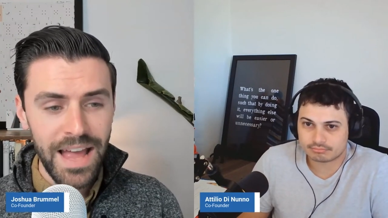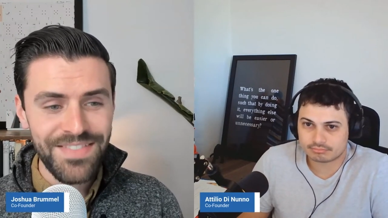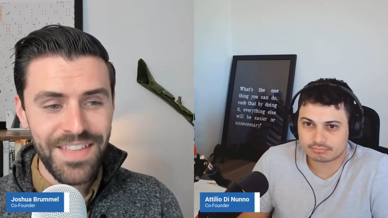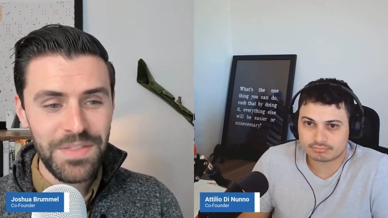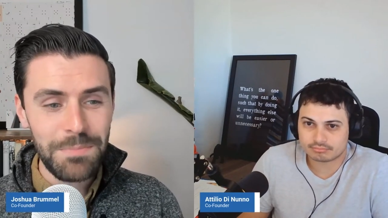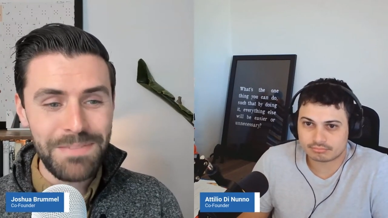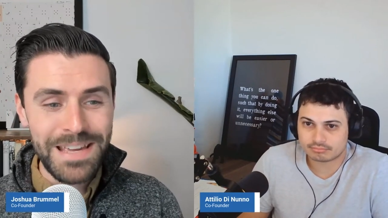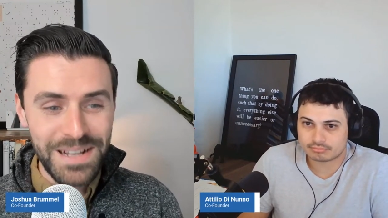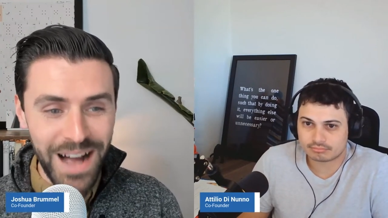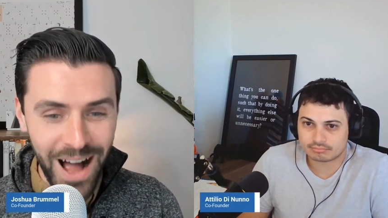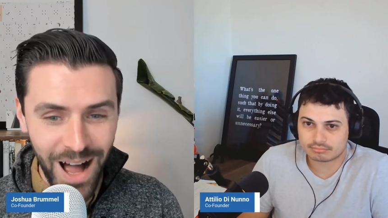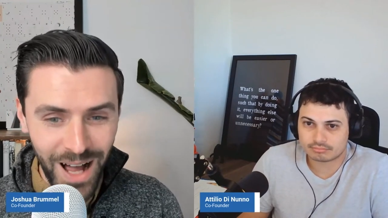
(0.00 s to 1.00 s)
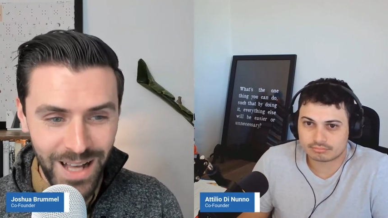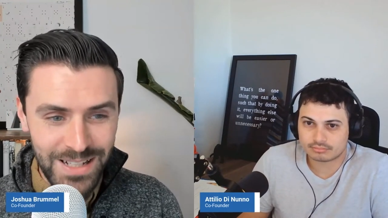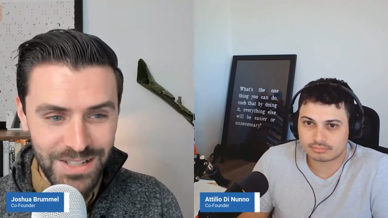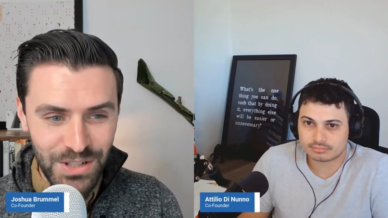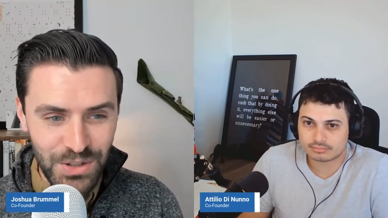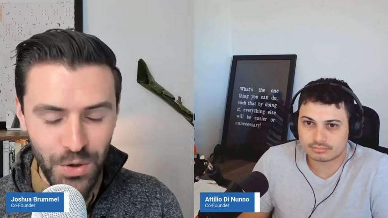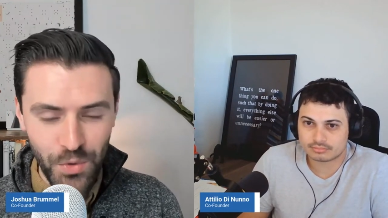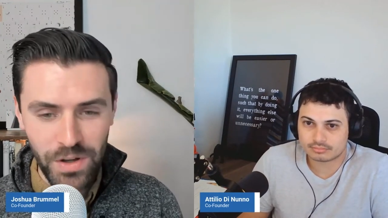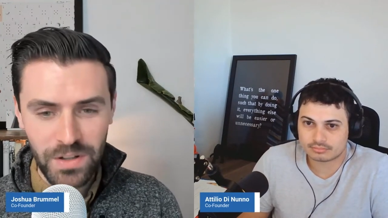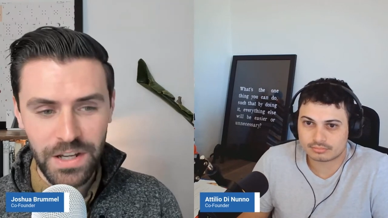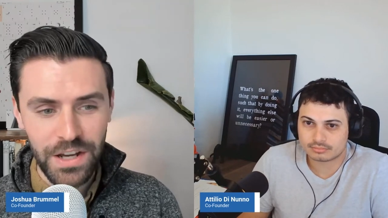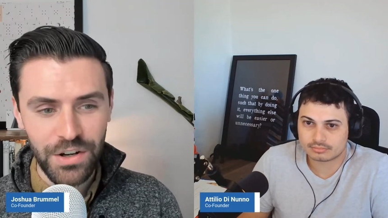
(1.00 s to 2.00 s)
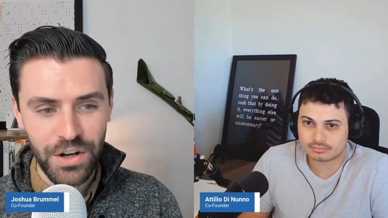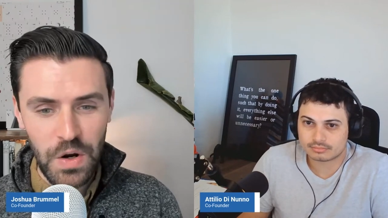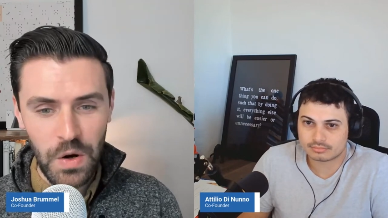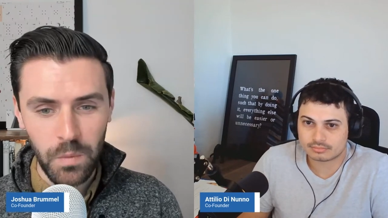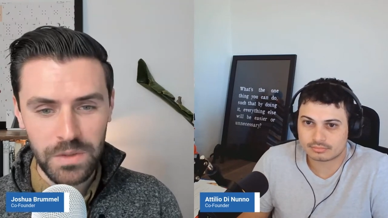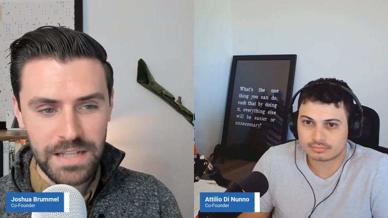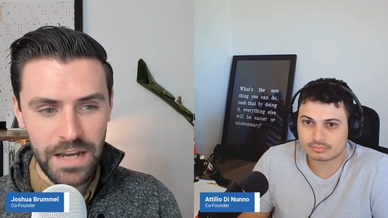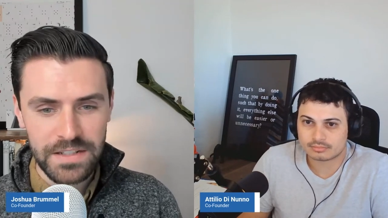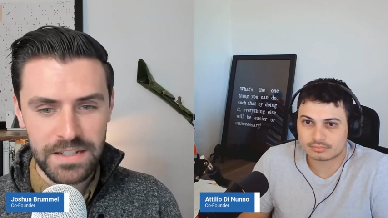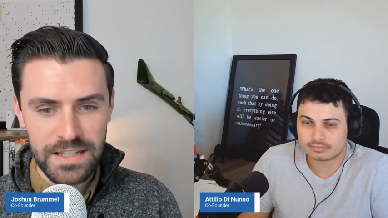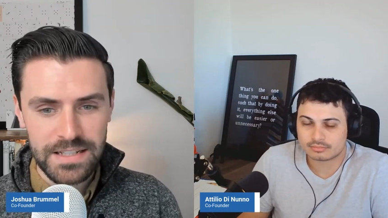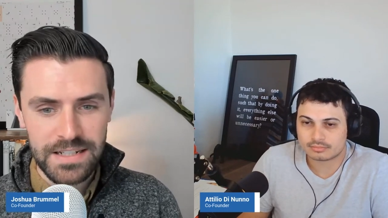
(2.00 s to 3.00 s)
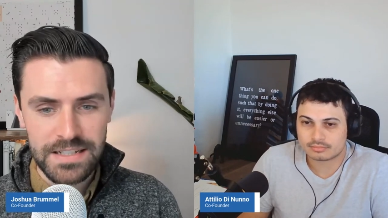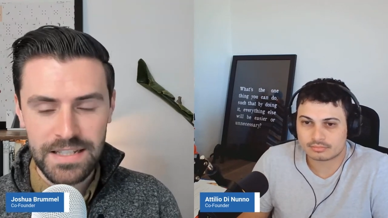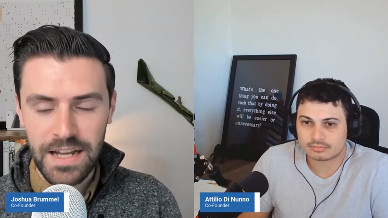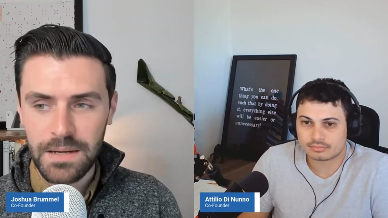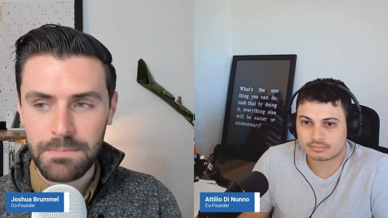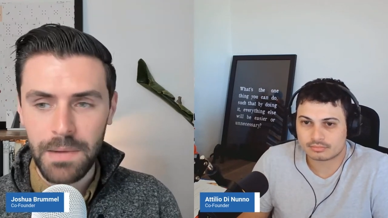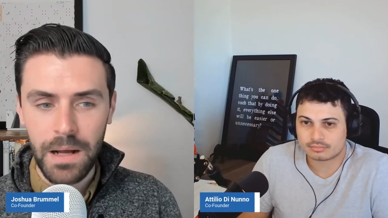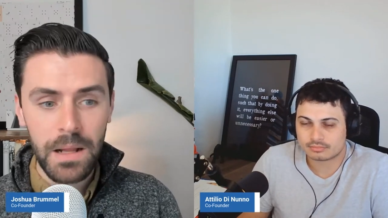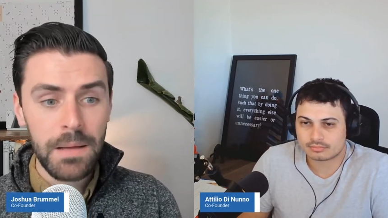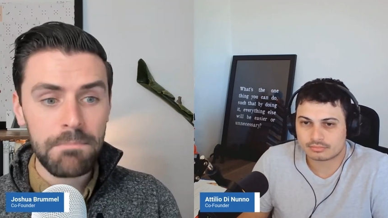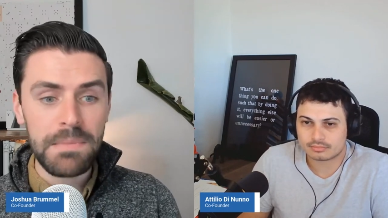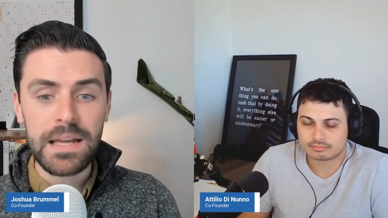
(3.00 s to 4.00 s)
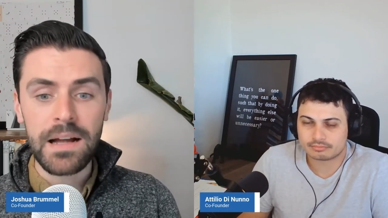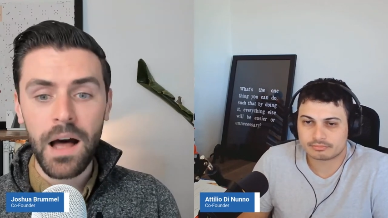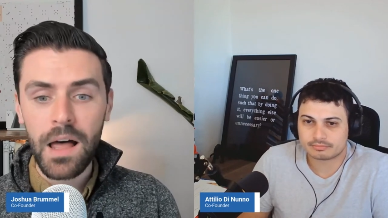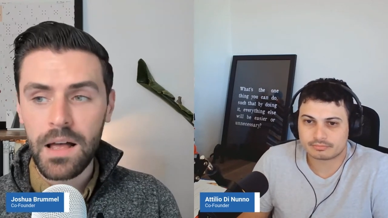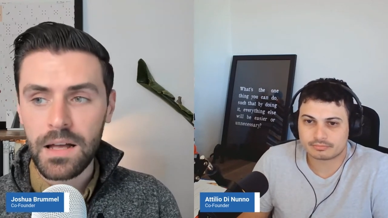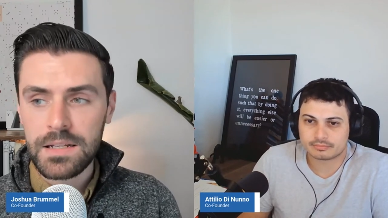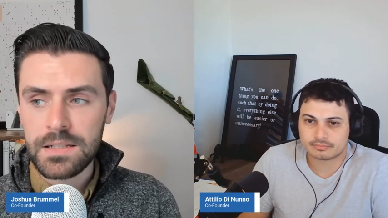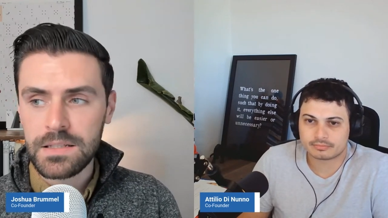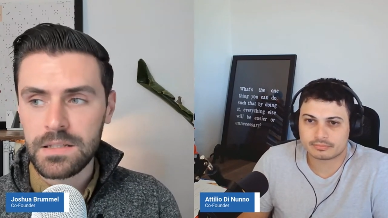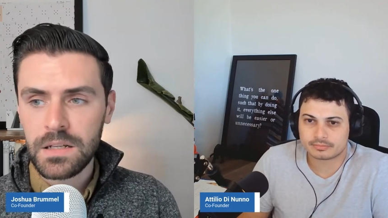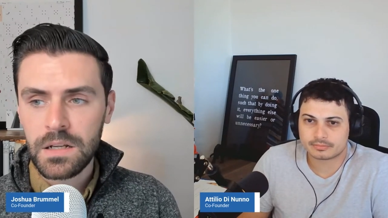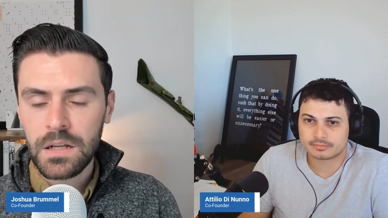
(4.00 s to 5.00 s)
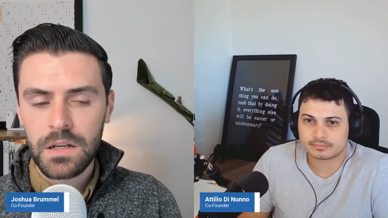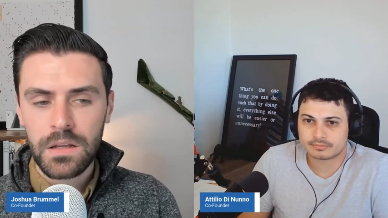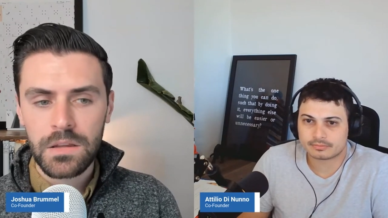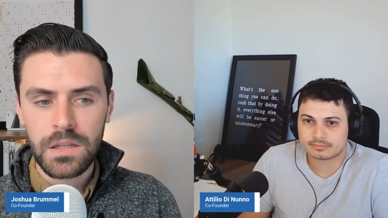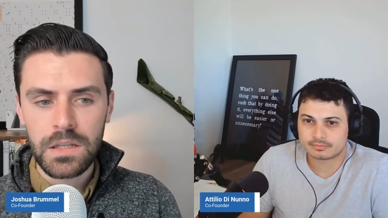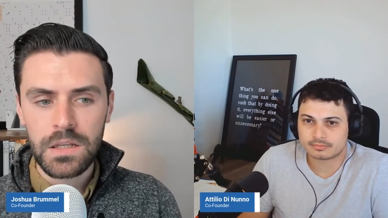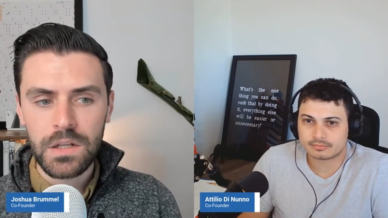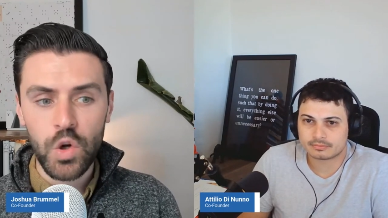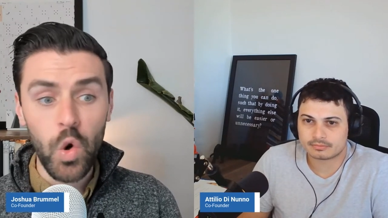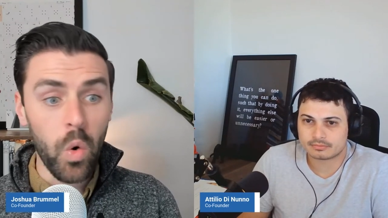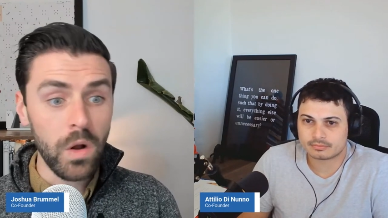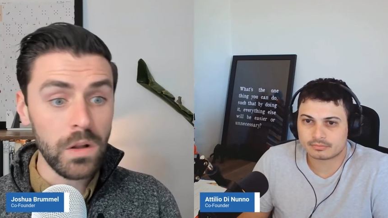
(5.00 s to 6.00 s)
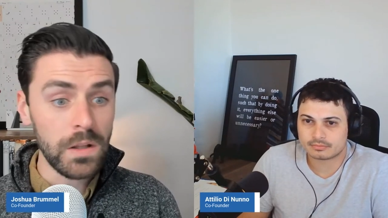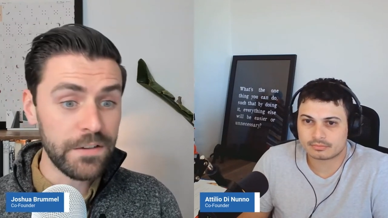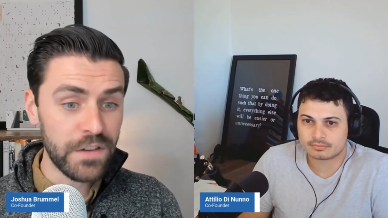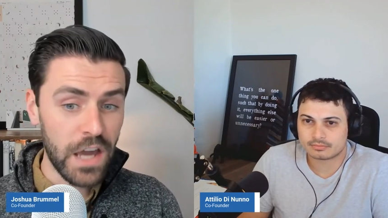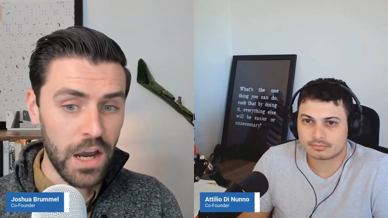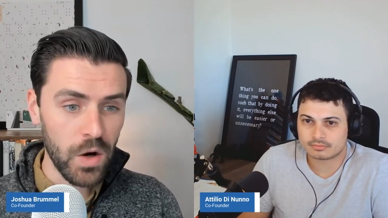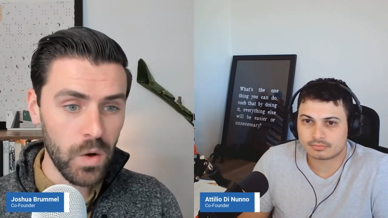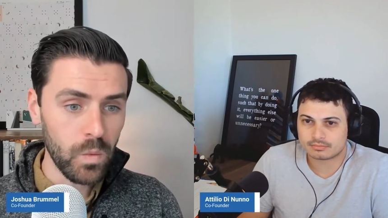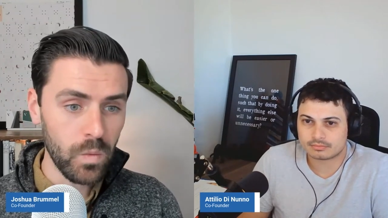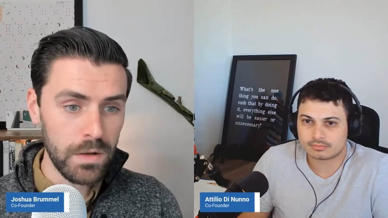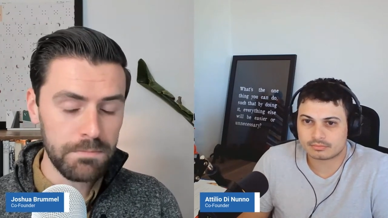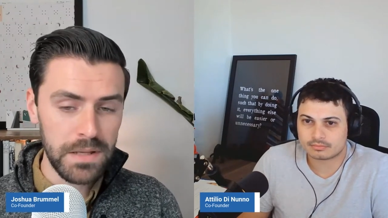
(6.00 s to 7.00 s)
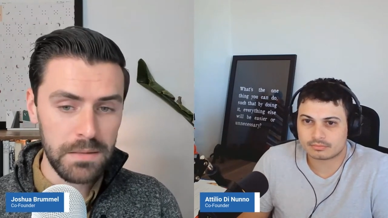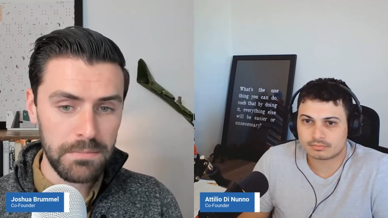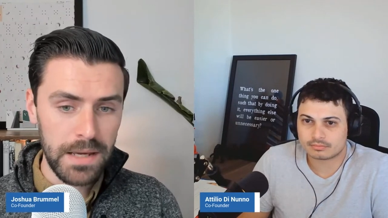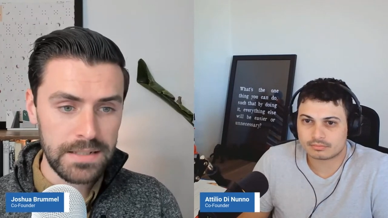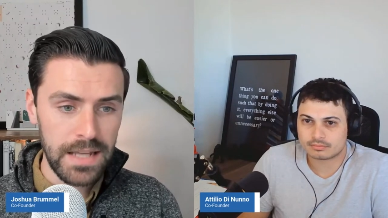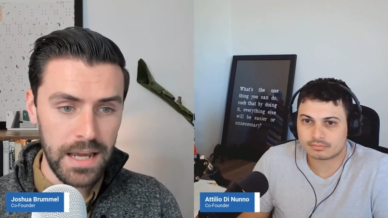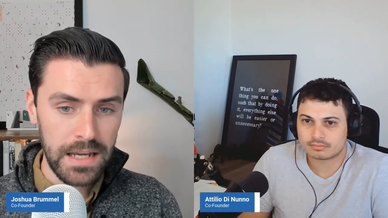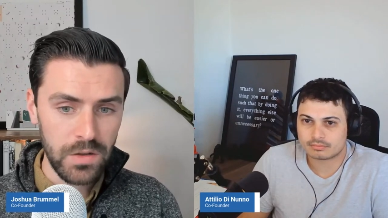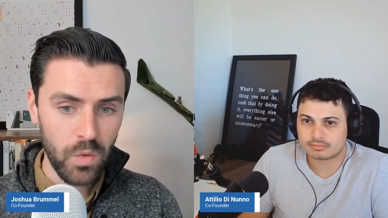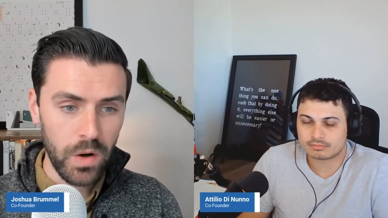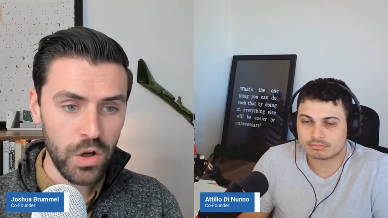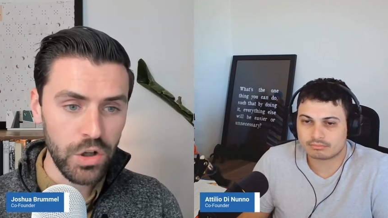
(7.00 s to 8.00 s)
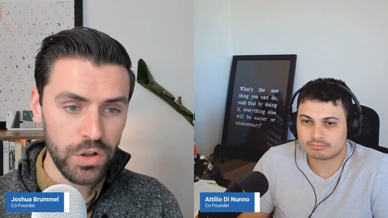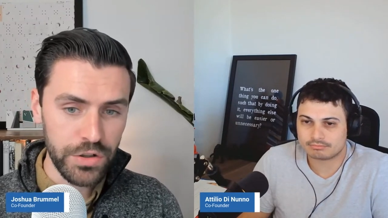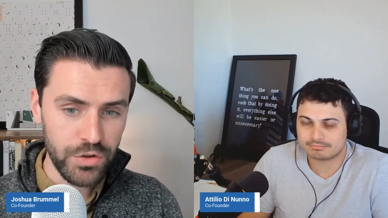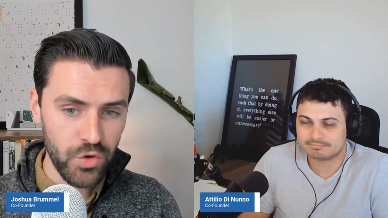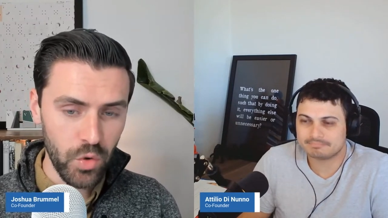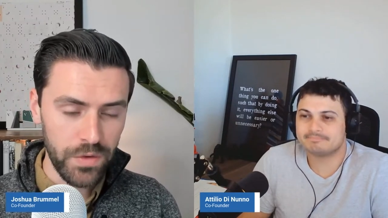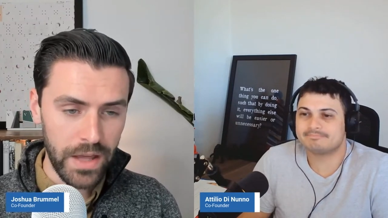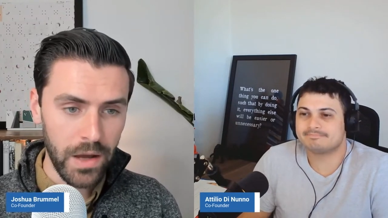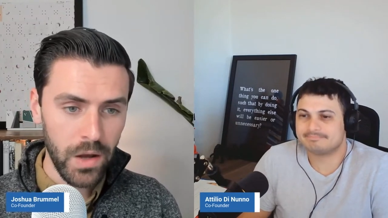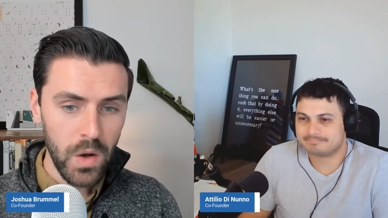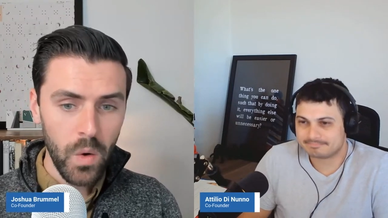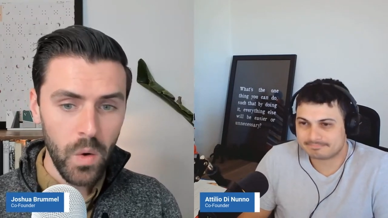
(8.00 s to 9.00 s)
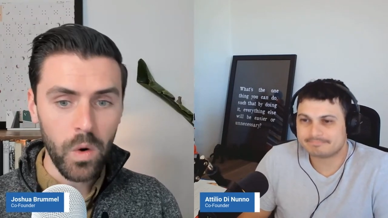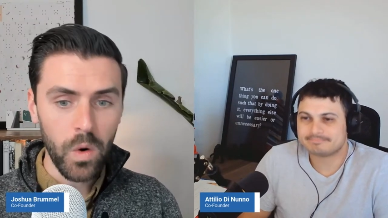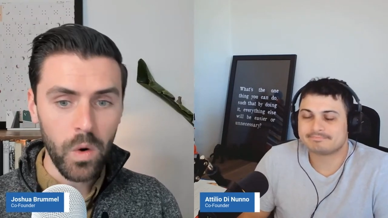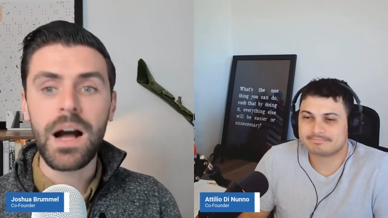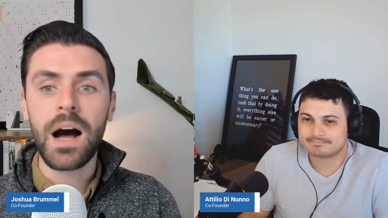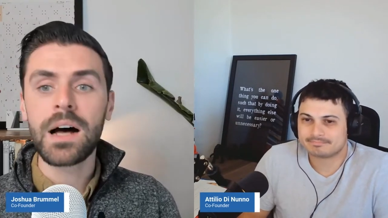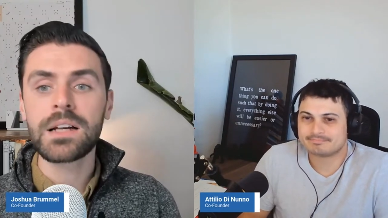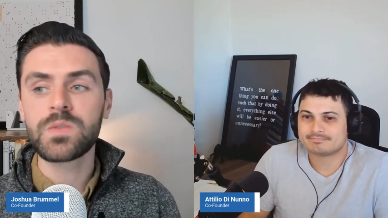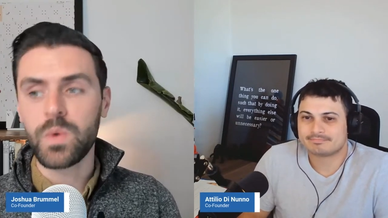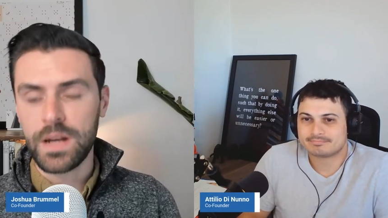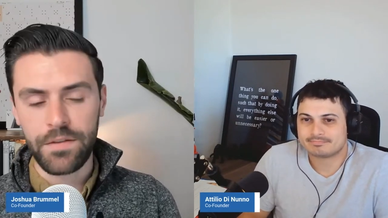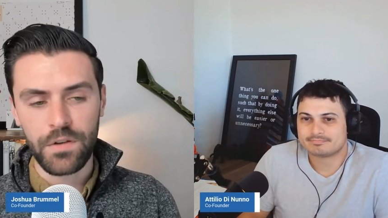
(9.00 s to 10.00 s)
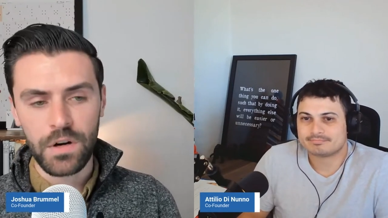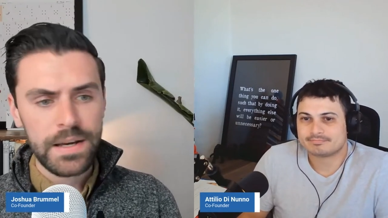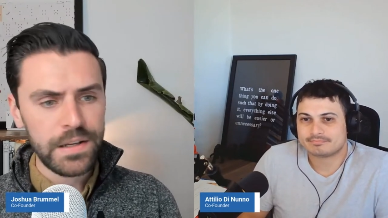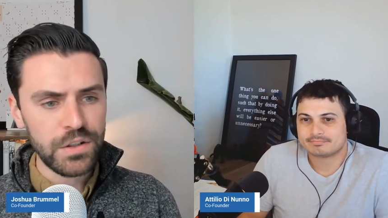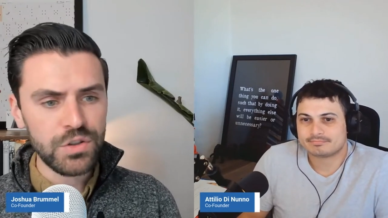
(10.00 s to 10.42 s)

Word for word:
Speaker 1: and then the because is the real kicker here and we'll dive into this in a second but because the quality of care wouldn't be maintained or I couldn't control that or because whatever.